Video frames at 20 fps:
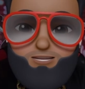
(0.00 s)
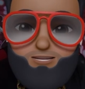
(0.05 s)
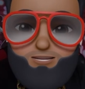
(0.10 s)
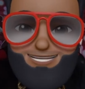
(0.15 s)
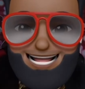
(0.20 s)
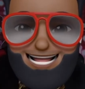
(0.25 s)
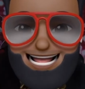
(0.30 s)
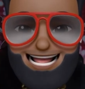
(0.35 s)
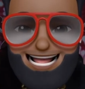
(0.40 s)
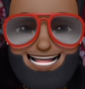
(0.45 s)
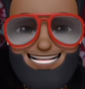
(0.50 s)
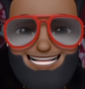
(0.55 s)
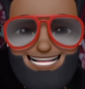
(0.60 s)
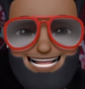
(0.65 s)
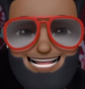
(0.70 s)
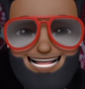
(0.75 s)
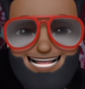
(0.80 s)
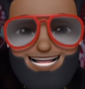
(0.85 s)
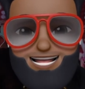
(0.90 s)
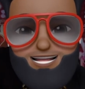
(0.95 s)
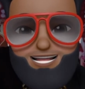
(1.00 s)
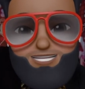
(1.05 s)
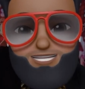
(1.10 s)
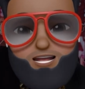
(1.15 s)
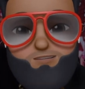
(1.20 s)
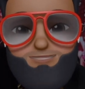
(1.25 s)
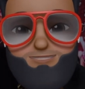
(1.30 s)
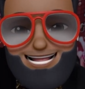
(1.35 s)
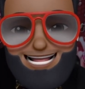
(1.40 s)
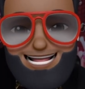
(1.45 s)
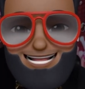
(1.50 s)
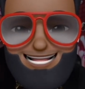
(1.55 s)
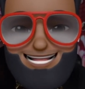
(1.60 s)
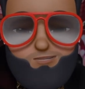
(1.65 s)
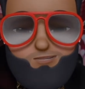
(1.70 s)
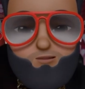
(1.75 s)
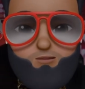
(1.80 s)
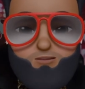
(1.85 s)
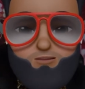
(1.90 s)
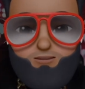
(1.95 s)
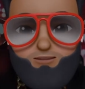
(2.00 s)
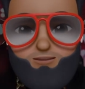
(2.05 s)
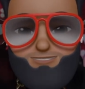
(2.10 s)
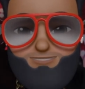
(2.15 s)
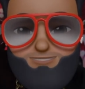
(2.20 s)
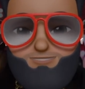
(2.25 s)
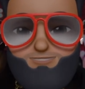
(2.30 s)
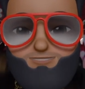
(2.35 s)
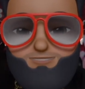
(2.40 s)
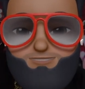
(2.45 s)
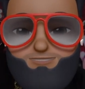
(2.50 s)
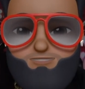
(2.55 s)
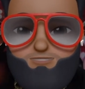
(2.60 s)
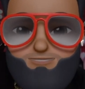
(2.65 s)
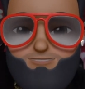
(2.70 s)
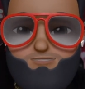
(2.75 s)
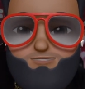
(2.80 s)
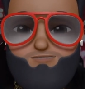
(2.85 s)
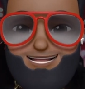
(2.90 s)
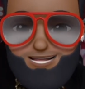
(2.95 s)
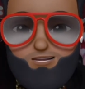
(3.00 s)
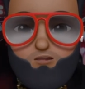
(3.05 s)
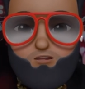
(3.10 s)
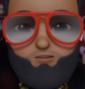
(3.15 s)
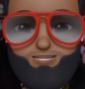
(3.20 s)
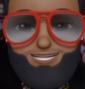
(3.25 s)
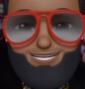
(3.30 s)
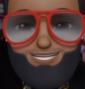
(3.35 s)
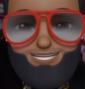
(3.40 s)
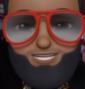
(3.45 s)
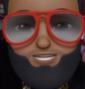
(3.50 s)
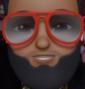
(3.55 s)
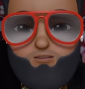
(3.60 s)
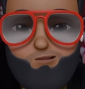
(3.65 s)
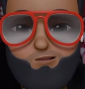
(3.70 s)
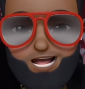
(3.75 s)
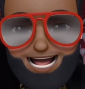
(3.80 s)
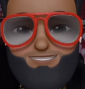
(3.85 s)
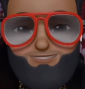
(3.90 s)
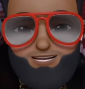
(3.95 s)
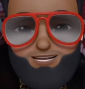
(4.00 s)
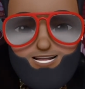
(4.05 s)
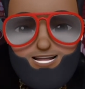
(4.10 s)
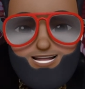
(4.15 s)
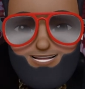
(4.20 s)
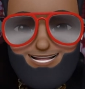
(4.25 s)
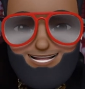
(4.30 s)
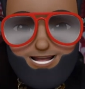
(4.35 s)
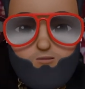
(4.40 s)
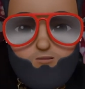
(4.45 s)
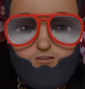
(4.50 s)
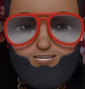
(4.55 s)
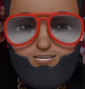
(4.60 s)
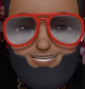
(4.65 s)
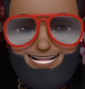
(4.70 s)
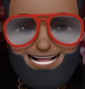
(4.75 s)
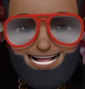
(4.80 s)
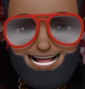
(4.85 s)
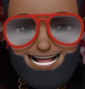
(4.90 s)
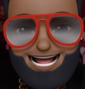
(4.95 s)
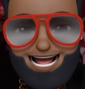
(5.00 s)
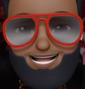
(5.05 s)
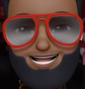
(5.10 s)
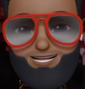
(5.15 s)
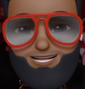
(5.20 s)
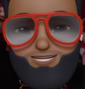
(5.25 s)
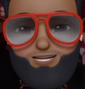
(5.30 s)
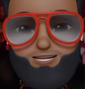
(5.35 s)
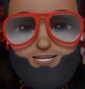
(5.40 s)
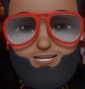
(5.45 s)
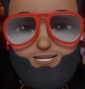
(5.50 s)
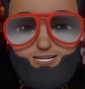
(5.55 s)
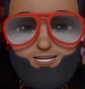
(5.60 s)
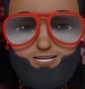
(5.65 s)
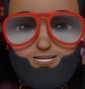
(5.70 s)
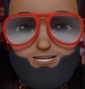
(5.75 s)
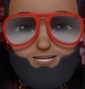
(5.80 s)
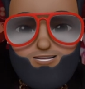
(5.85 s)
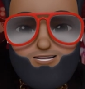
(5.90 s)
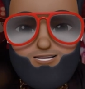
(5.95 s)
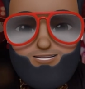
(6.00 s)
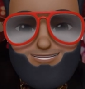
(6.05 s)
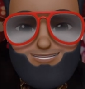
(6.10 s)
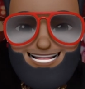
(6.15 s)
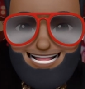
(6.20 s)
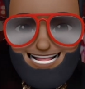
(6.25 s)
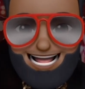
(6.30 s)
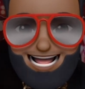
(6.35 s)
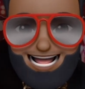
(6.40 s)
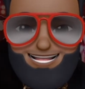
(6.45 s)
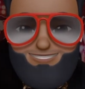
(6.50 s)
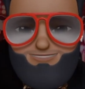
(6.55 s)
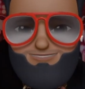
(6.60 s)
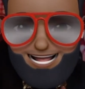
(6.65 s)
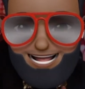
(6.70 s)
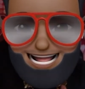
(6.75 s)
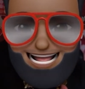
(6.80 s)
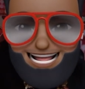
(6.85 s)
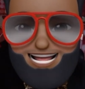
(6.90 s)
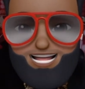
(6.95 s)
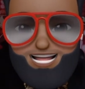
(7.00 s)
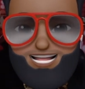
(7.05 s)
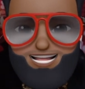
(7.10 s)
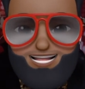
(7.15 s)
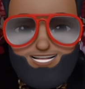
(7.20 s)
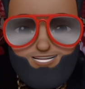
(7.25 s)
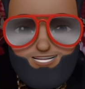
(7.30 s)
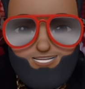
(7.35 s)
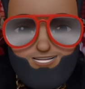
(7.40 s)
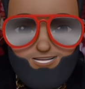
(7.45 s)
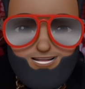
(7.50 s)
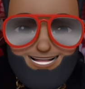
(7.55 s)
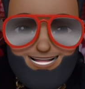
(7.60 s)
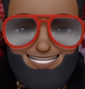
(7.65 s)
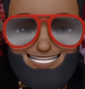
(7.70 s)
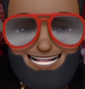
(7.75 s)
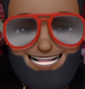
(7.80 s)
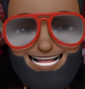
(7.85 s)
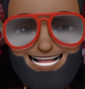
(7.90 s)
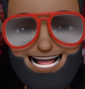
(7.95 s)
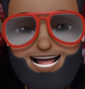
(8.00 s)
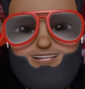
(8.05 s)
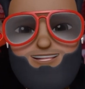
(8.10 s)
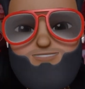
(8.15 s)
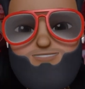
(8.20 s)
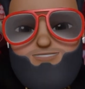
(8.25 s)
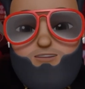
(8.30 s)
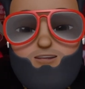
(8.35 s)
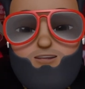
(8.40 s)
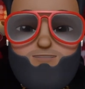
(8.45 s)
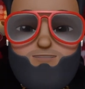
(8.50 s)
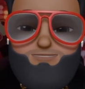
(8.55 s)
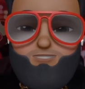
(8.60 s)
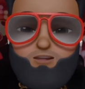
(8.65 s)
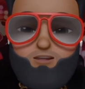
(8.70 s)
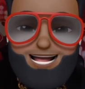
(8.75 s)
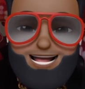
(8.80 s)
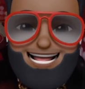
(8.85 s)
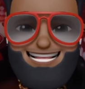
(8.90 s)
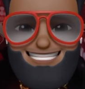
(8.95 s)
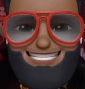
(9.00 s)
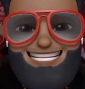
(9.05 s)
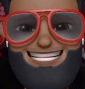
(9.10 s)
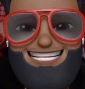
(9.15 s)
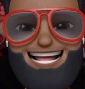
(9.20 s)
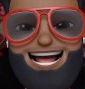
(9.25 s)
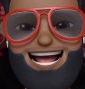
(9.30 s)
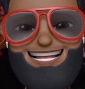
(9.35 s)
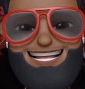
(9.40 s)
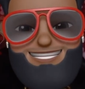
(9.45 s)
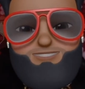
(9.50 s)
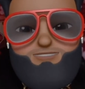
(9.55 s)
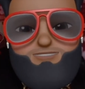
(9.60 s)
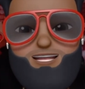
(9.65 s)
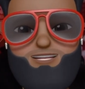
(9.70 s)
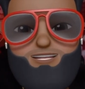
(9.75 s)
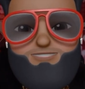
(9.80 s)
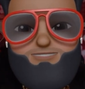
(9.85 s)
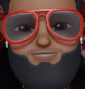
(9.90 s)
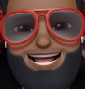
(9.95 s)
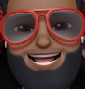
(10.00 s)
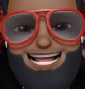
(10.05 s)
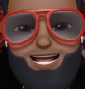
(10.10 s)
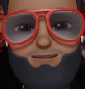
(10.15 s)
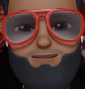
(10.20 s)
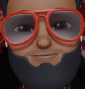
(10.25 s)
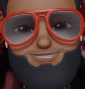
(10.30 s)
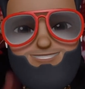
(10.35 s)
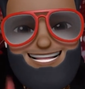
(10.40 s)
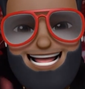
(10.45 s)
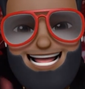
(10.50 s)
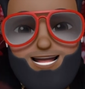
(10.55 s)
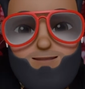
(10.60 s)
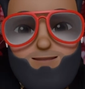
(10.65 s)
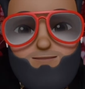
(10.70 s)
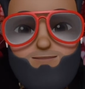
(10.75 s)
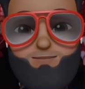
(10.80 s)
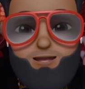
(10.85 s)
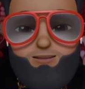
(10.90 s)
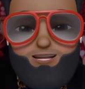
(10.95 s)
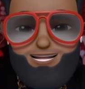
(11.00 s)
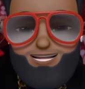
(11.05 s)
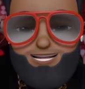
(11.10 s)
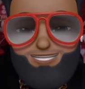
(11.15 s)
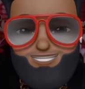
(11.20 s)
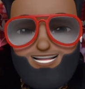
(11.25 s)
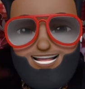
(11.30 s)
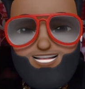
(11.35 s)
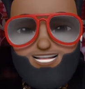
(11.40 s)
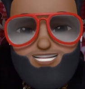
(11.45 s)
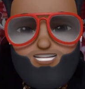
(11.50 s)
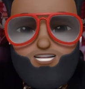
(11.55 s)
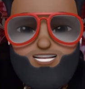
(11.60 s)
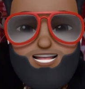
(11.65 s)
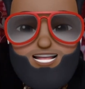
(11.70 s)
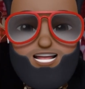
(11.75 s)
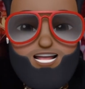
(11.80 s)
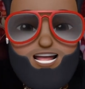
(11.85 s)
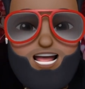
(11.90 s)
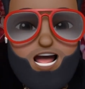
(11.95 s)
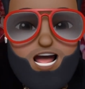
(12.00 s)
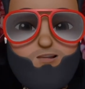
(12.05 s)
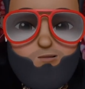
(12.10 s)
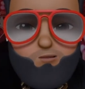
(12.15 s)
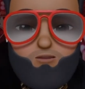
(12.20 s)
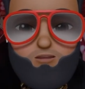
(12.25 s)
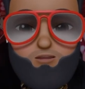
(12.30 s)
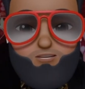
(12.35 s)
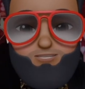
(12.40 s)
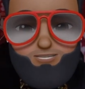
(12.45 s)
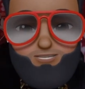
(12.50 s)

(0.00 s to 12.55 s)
They ain't letting niggas come in their network. That little this little African network they got, they not inviting niggas in. They not um, uh, I'm sorry, they not uh, inviting black Americans into their network.